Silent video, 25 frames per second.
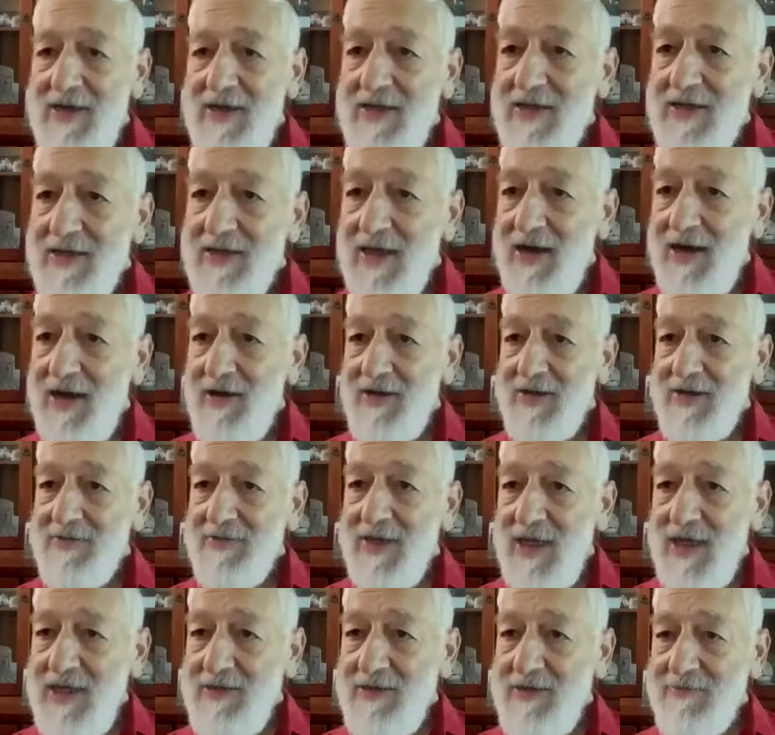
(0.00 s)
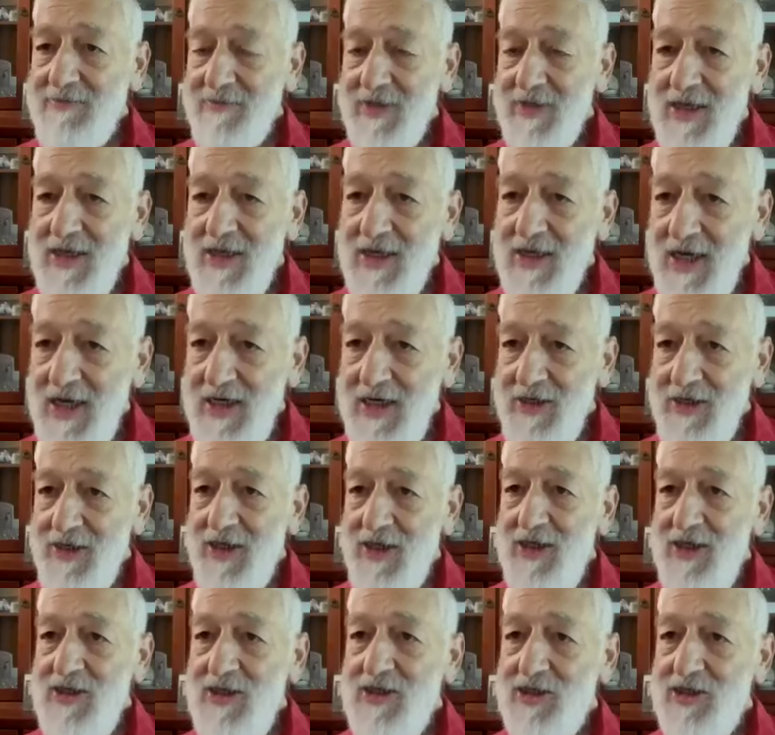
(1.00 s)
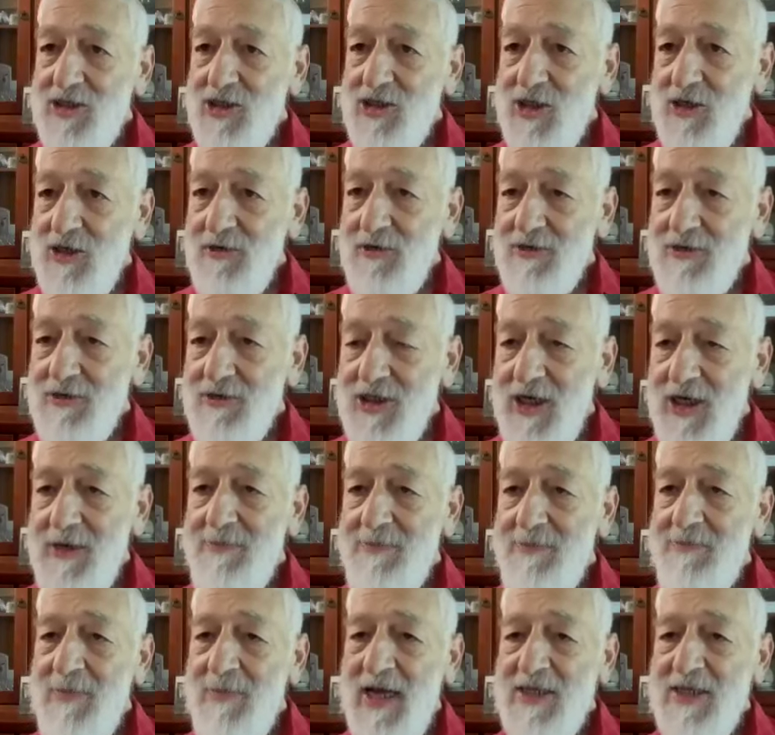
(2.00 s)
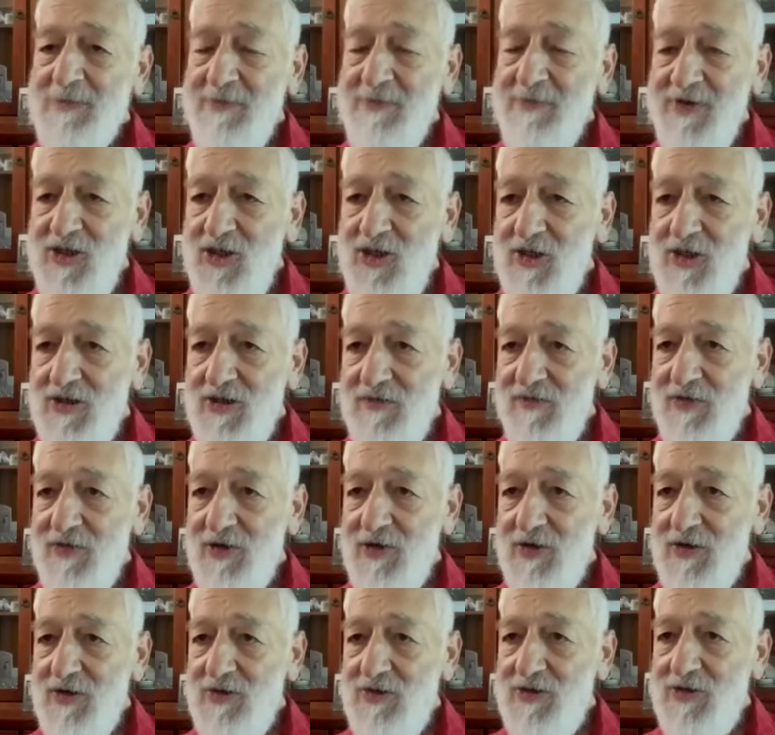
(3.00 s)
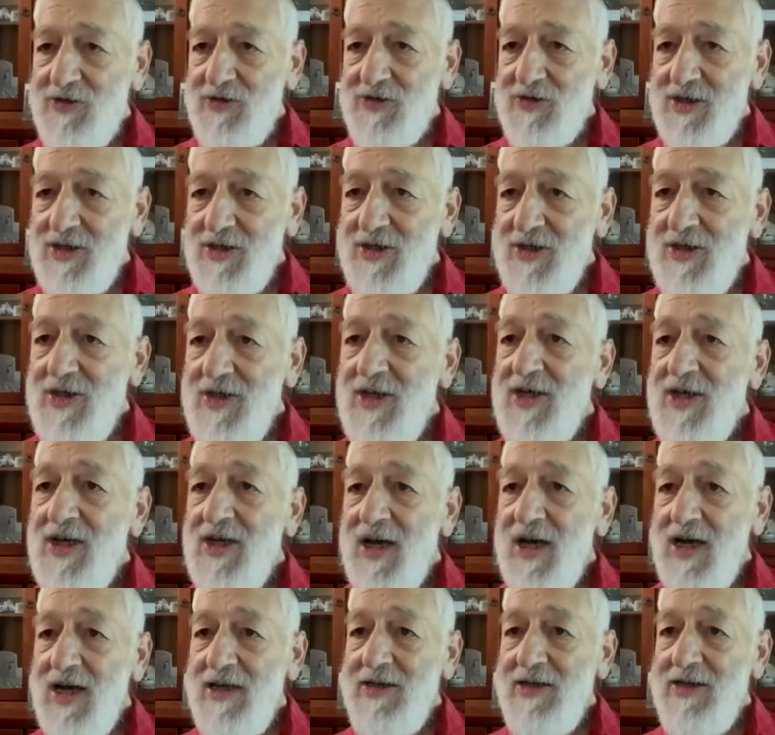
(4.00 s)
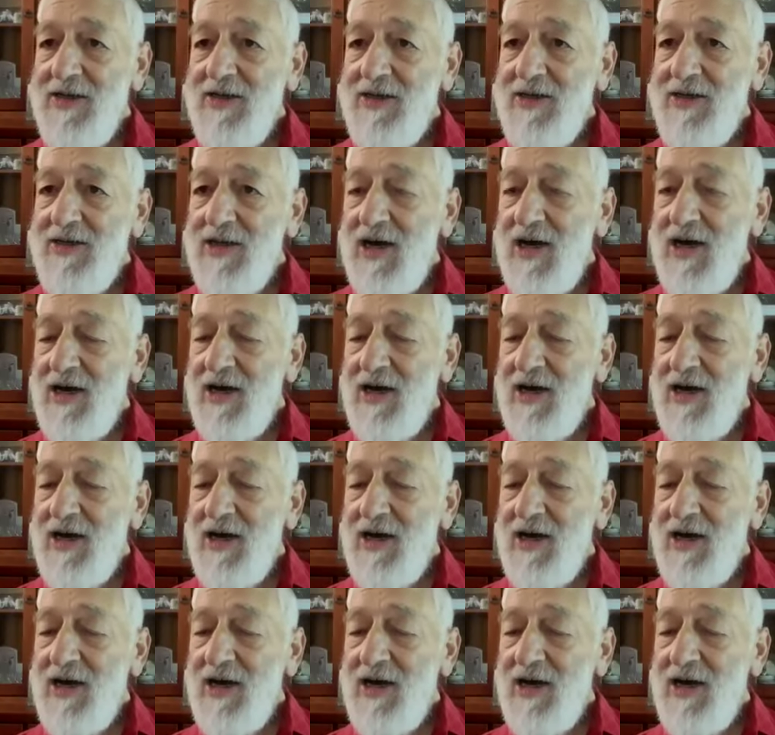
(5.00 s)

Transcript: Mm. Eat these cheap mass-produced foods and